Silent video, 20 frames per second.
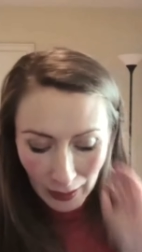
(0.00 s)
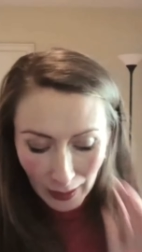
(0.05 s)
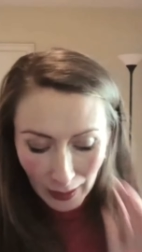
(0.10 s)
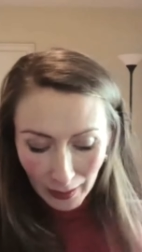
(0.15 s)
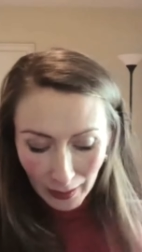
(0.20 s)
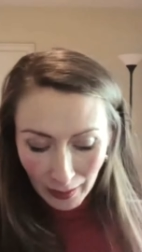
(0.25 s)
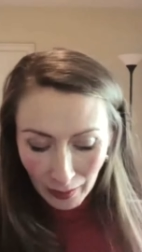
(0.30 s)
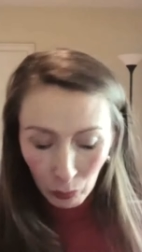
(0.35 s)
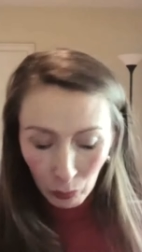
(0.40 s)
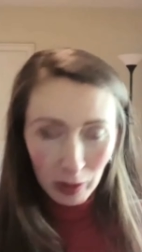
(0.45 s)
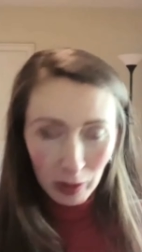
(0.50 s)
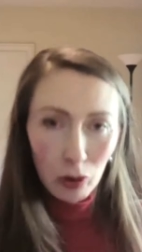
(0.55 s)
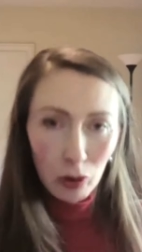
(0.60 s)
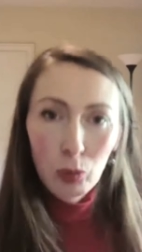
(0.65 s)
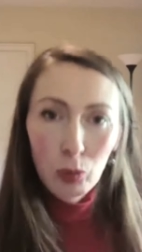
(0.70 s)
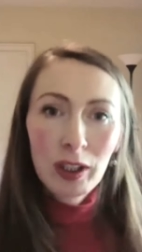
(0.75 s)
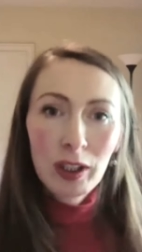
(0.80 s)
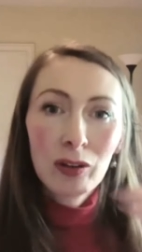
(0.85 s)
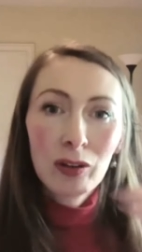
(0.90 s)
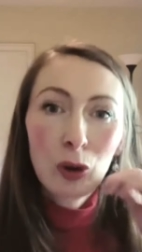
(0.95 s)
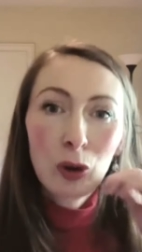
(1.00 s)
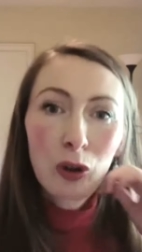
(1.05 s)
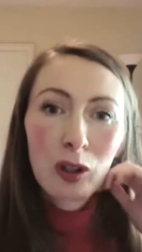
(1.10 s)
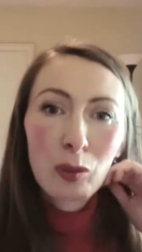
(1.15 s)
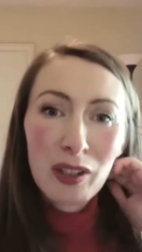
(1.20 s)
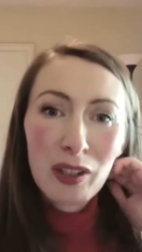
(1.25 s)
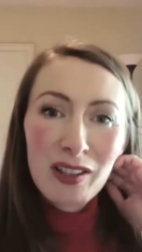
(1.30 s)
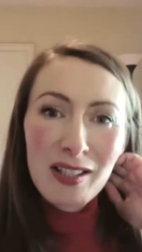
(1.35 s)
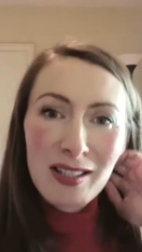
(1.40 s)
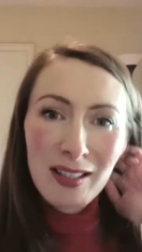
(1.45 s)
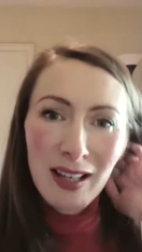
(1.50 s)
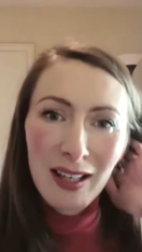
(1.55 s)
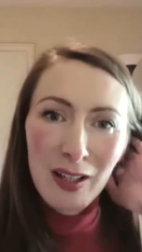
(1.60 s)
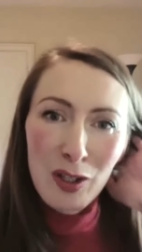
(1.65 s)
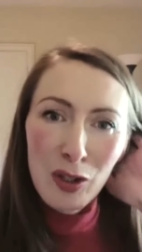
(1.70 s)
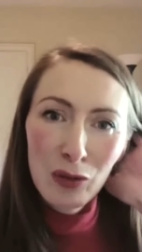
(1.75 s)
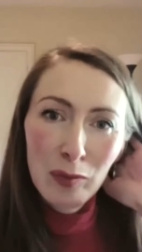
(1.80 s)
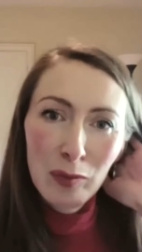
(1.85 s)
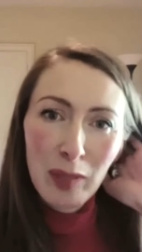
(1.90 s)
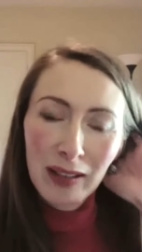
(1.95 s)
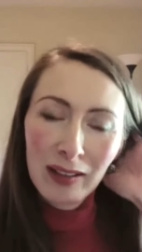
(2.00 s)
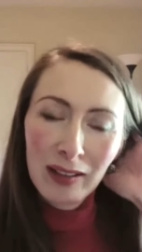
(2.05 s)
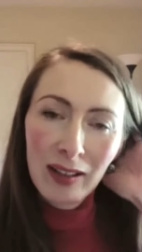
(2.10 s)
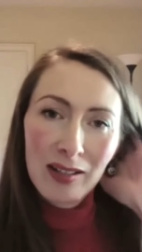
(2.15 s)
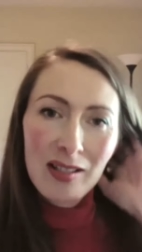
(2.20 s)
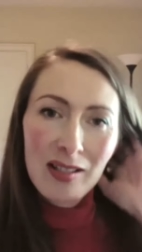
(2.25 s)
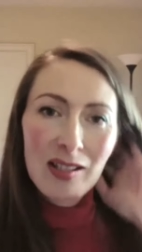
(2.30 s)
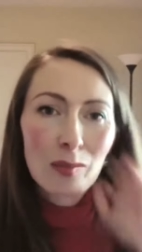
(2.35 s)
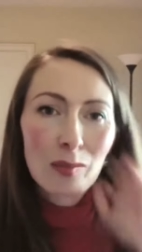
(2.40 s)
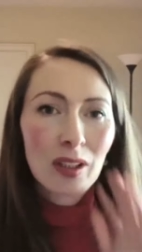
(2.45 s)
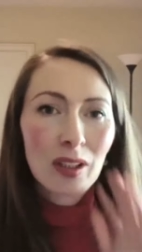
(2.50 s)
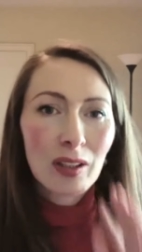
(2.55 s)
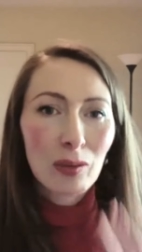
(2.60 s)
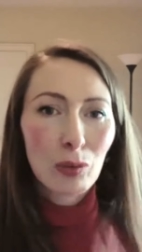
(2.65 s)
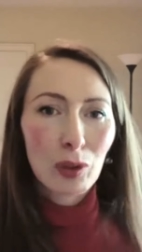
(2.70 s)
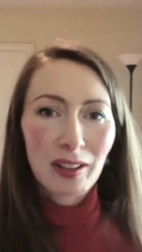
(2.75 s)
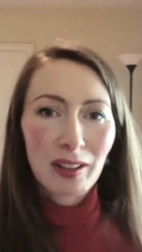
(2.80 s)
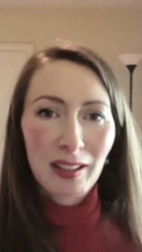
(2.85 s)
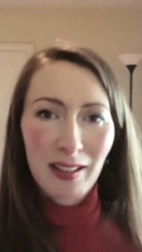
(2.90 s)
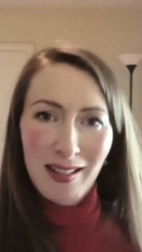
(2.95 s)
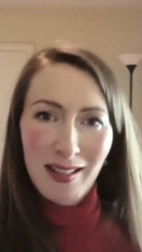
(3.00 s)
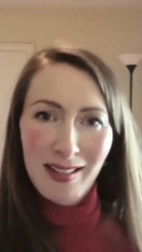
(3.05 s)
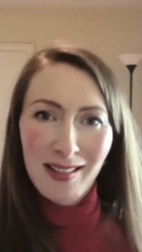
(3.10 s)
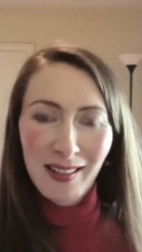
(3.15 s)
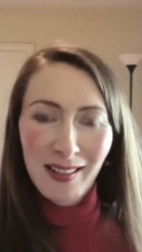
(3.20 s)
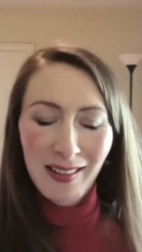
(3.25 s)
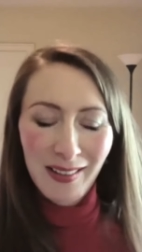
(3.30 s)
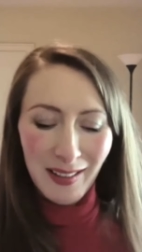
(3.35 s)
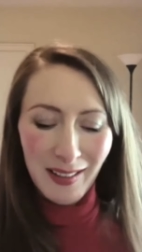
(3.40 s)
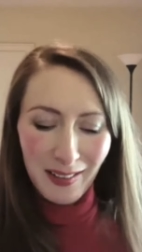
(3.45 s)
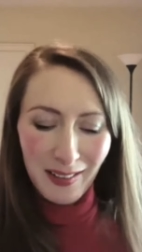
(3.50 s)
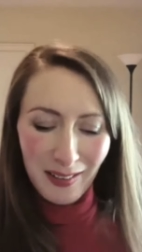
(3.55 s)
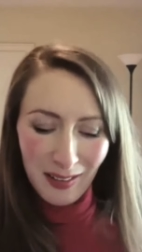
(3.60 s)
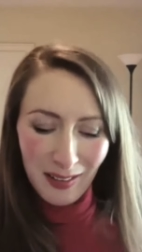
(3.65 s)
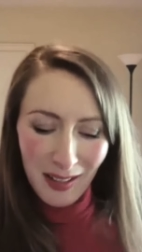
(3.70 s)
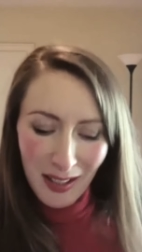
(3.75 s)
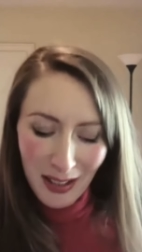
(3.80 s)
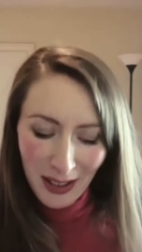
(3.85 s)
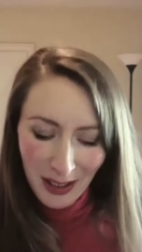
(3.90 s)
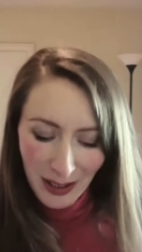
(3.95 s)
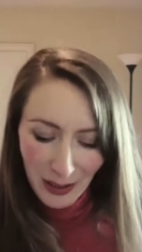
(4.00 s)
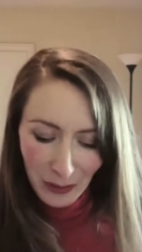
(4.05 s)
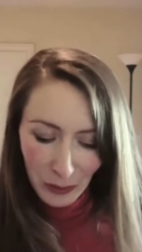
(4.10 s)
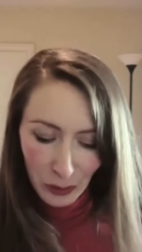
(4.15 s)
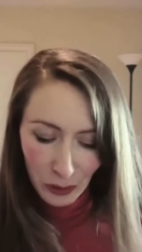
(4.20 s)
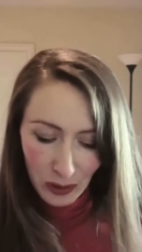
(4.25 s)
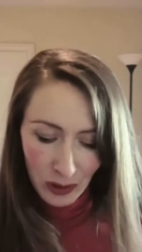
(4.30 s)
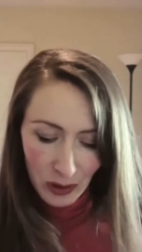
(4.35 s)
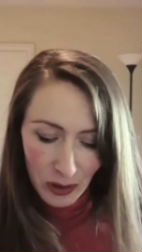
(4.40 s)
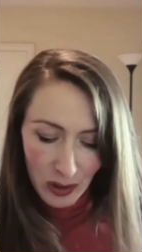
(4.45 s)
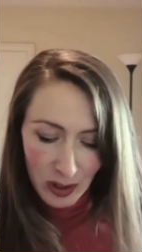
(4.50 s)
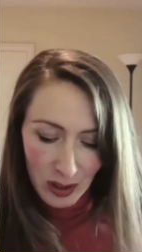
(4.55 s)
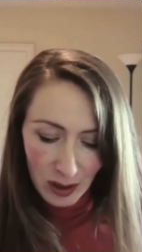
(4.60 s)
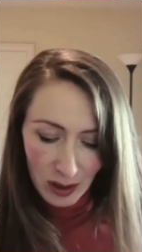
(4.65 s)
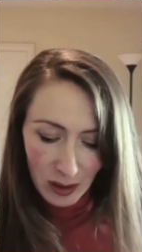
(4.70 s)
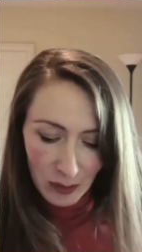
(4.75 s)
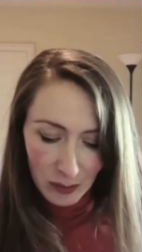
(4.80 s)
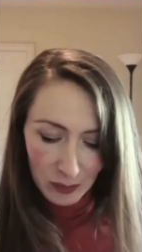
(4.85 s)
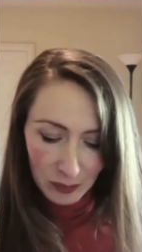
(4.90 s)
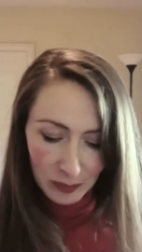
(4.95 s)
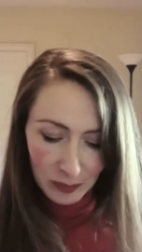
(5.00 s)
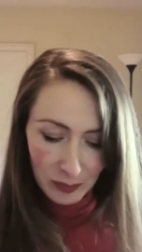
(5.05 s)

And we can talk about signs of bad customer and what they're asking if you're interested.